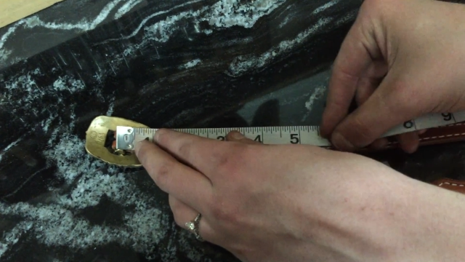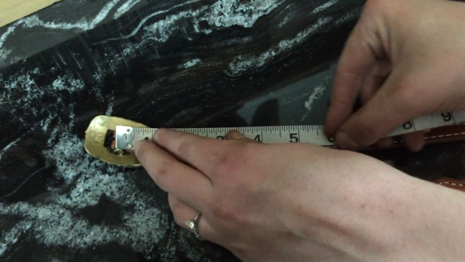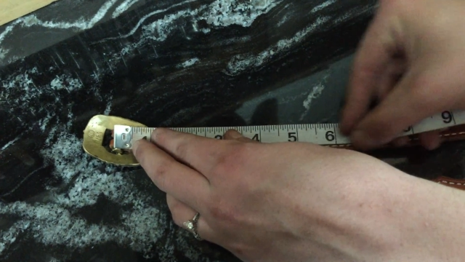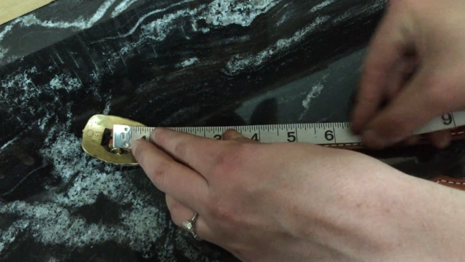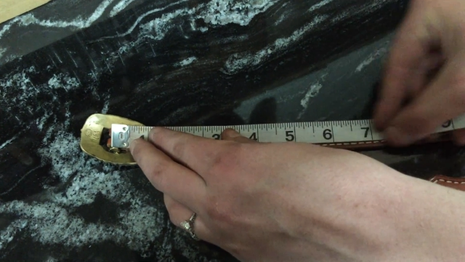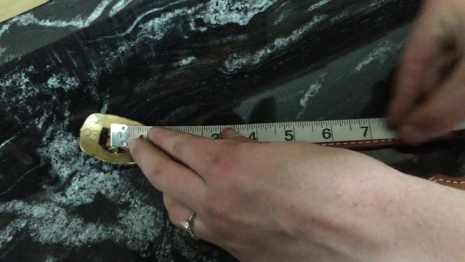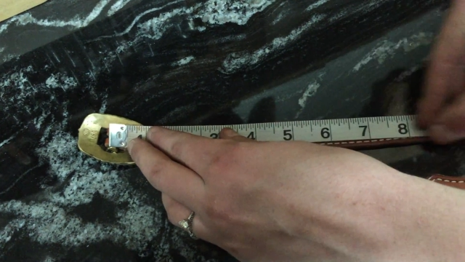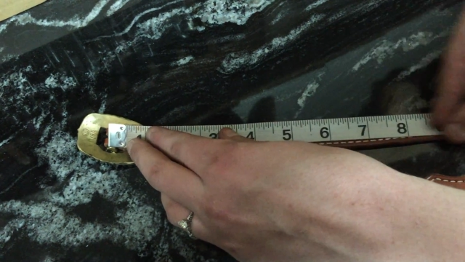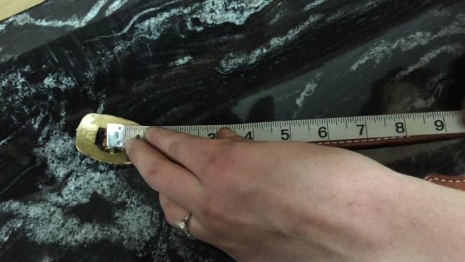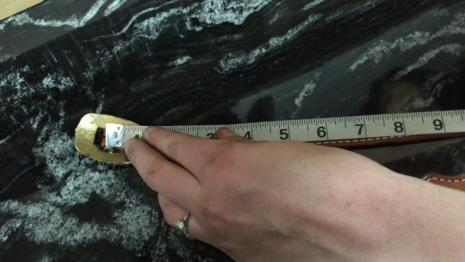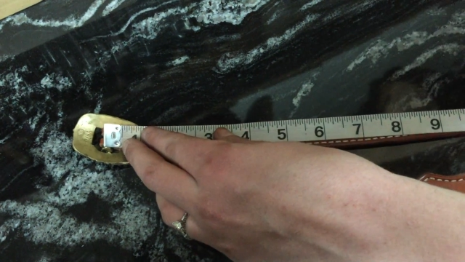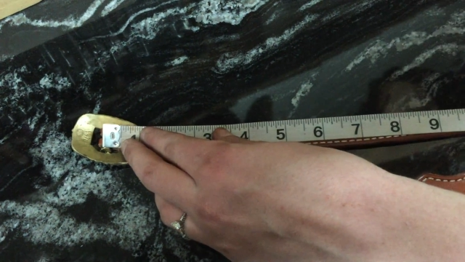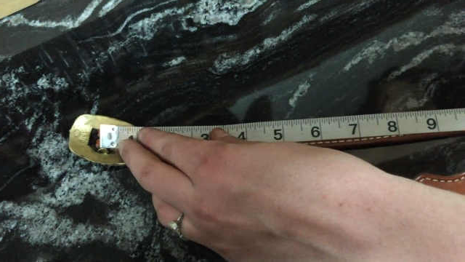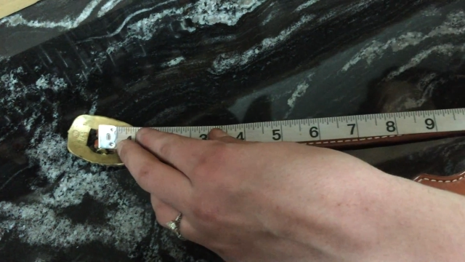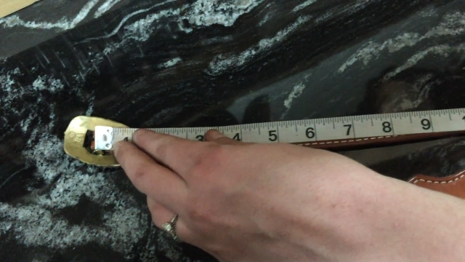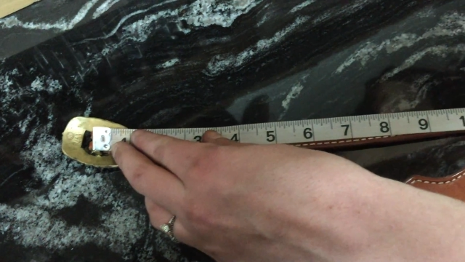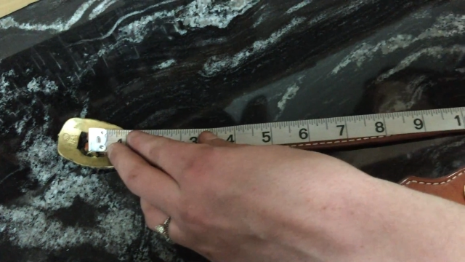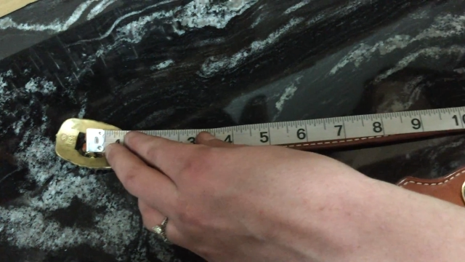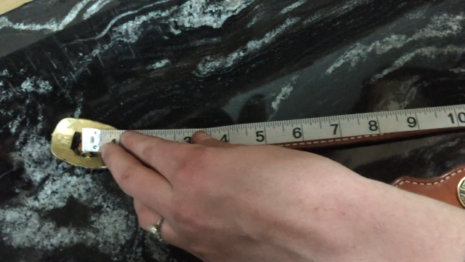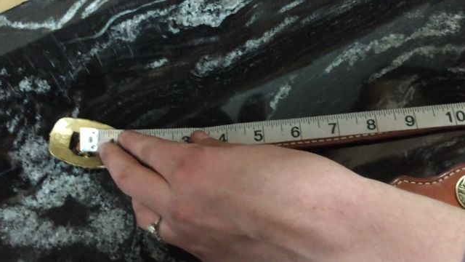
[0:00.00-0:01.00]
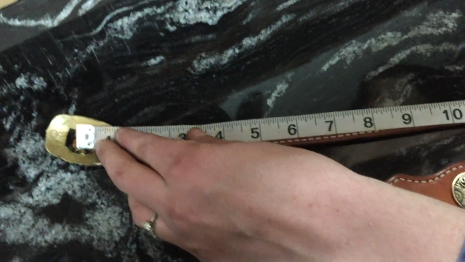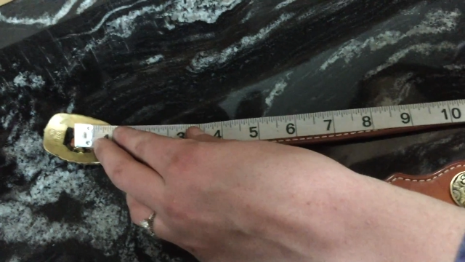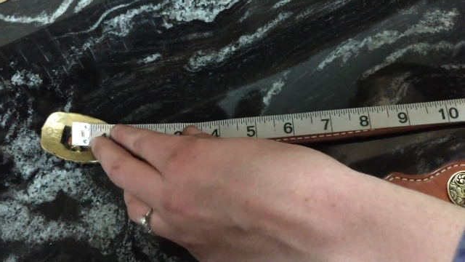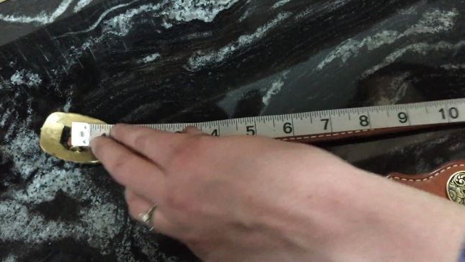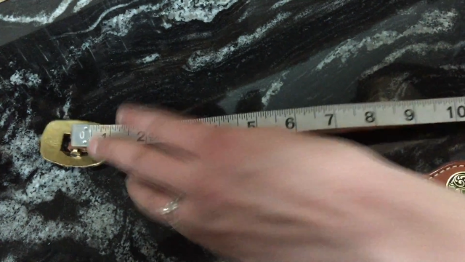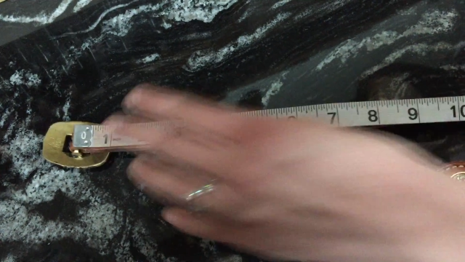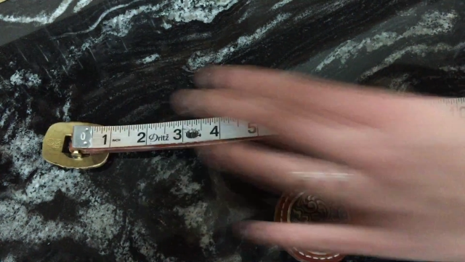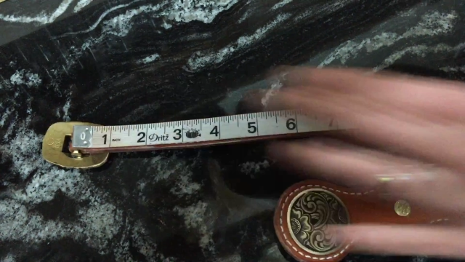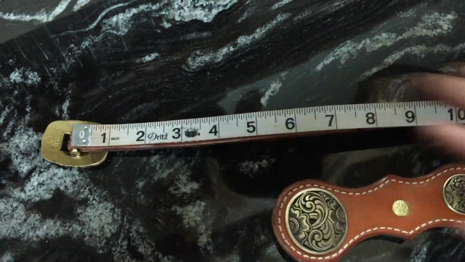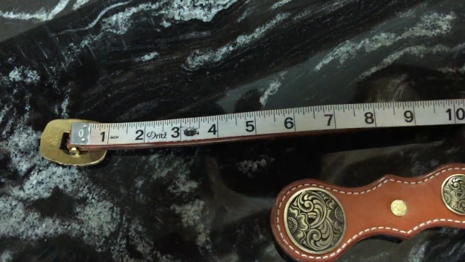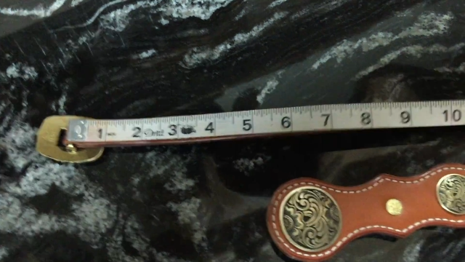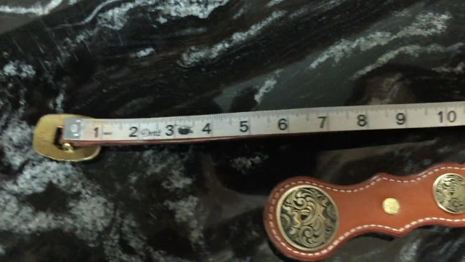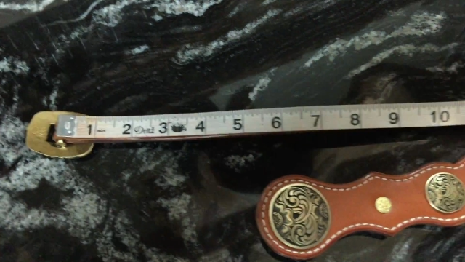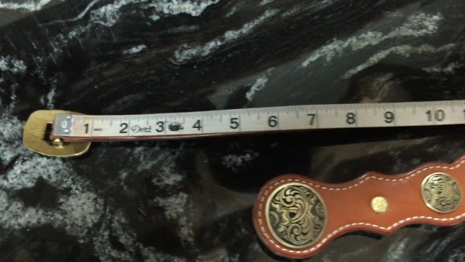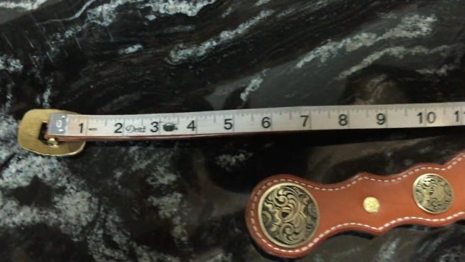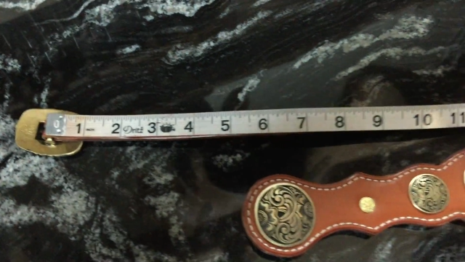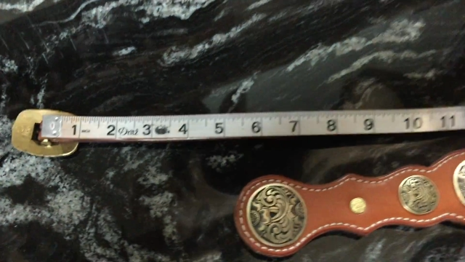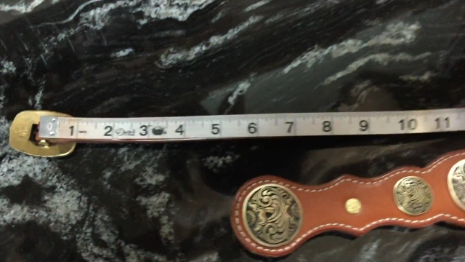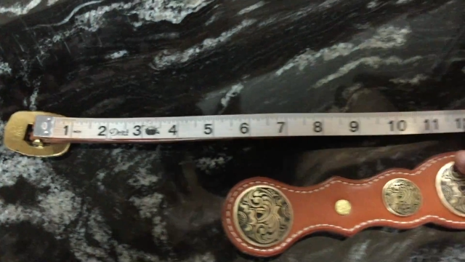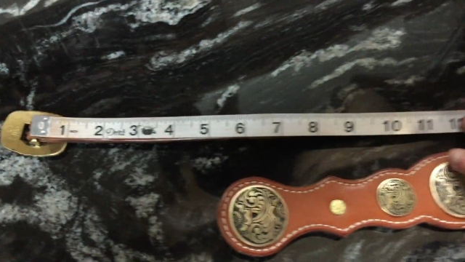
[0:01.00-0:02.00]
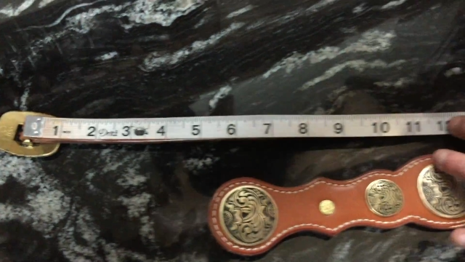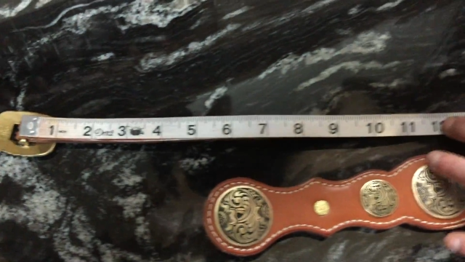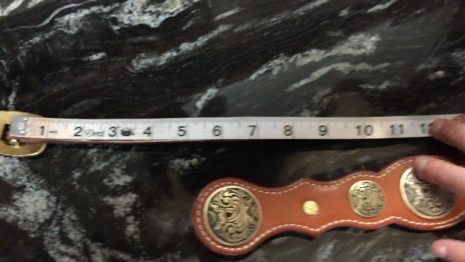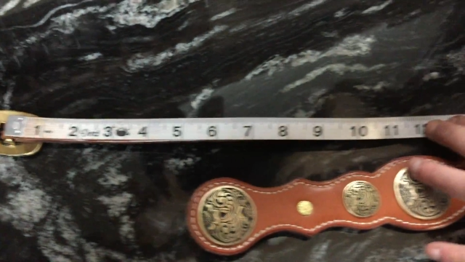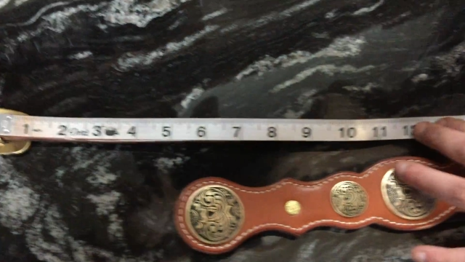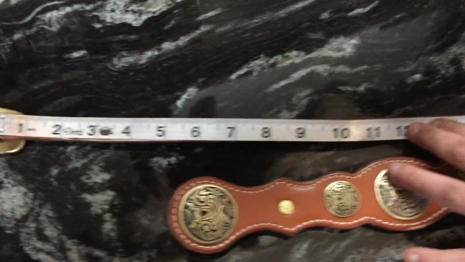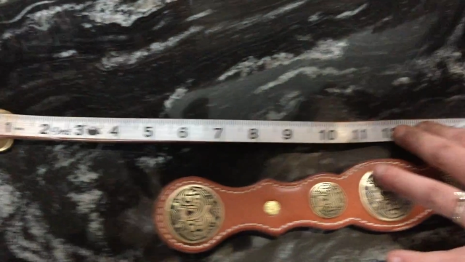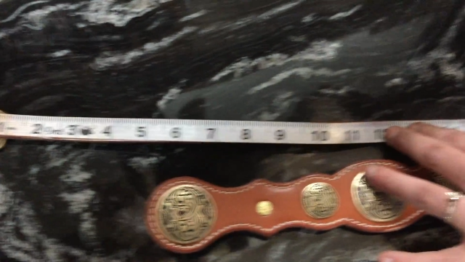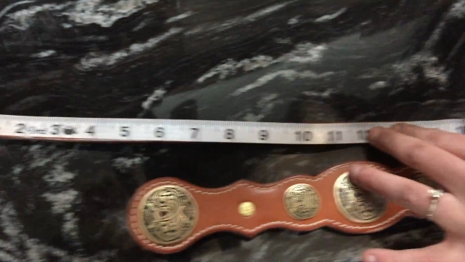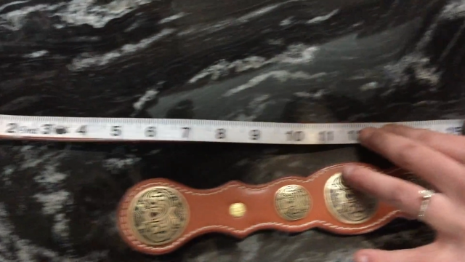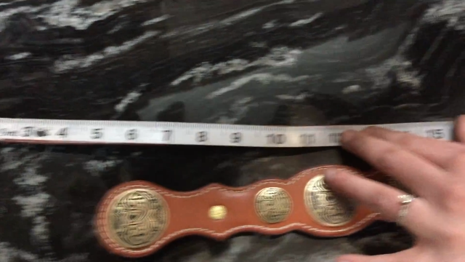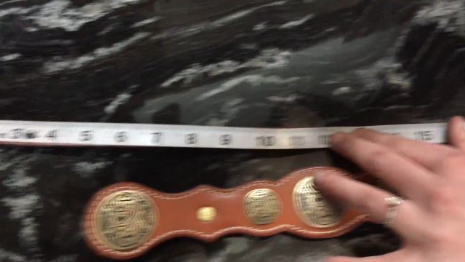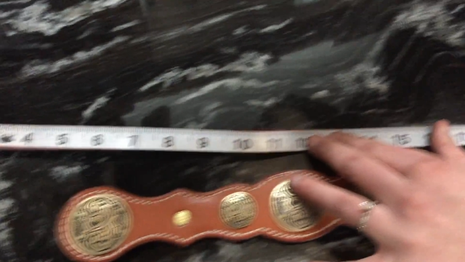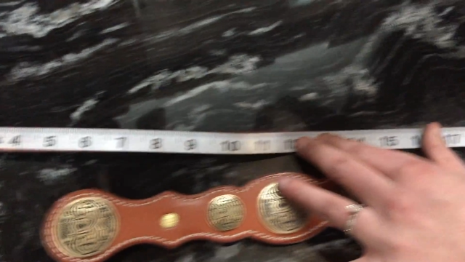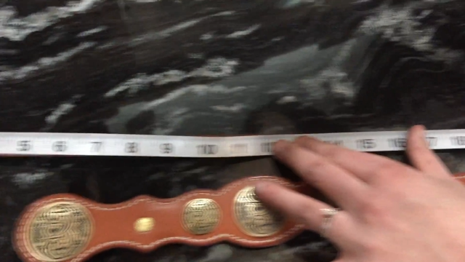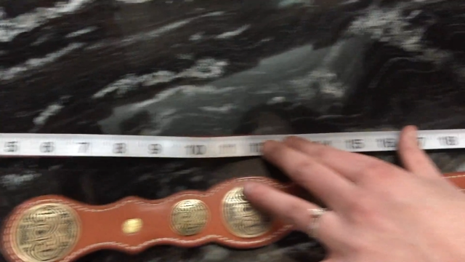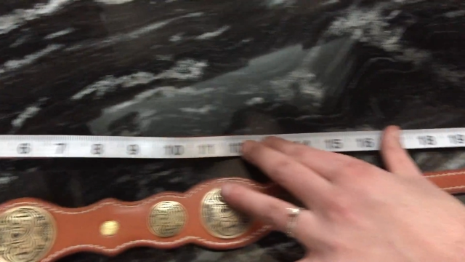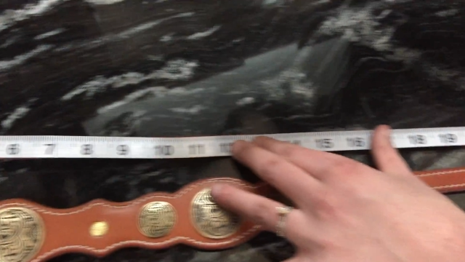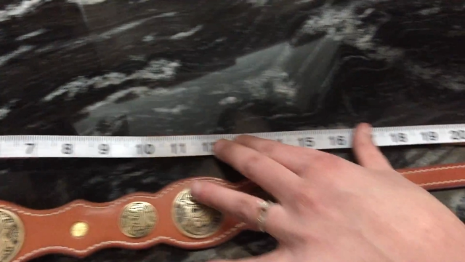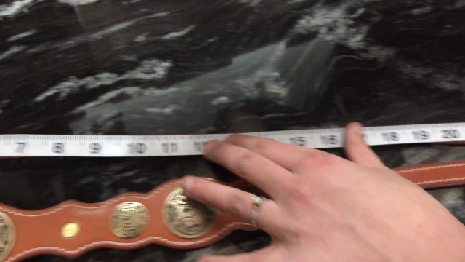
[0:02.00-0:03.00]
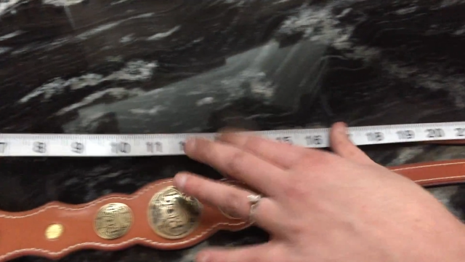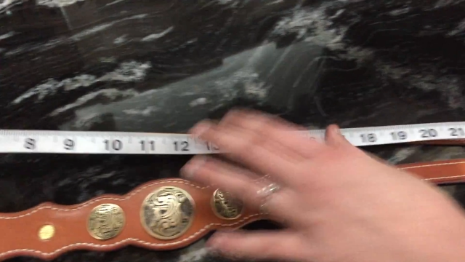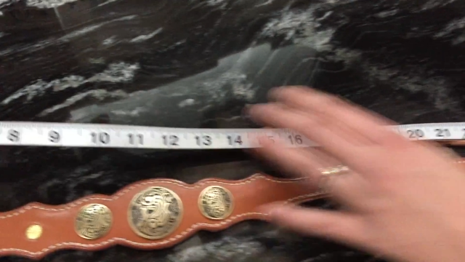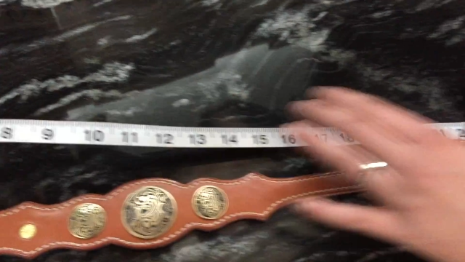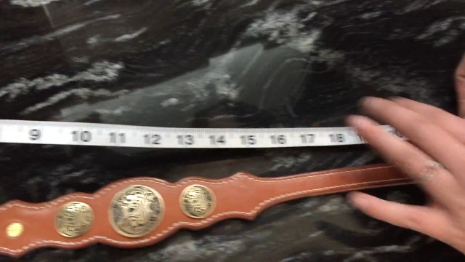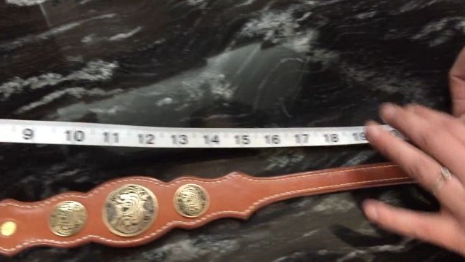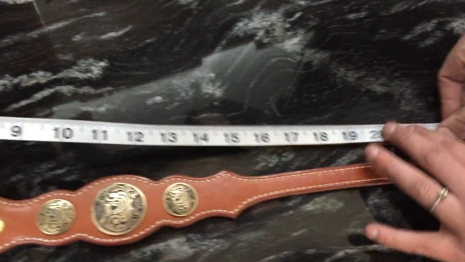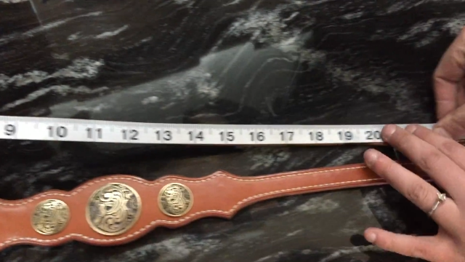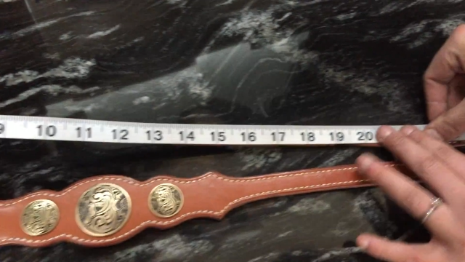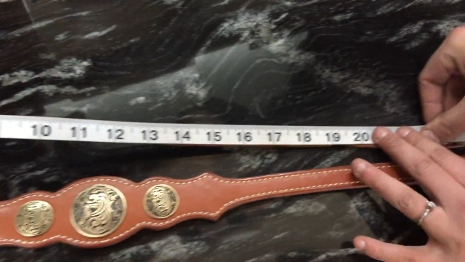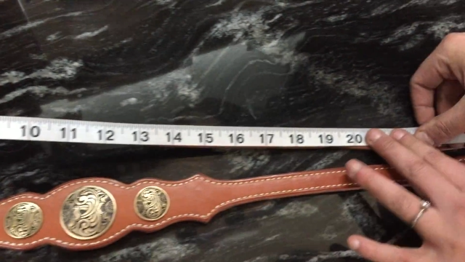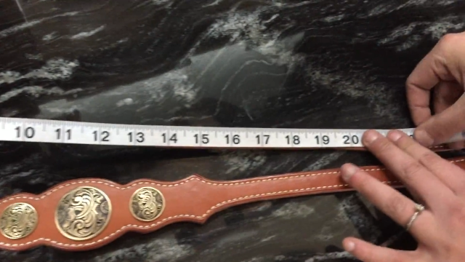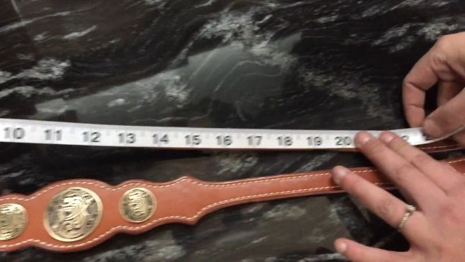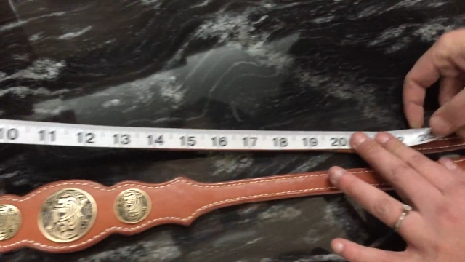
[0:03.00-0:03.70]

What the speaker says: No face is visible, so there are no lips to read.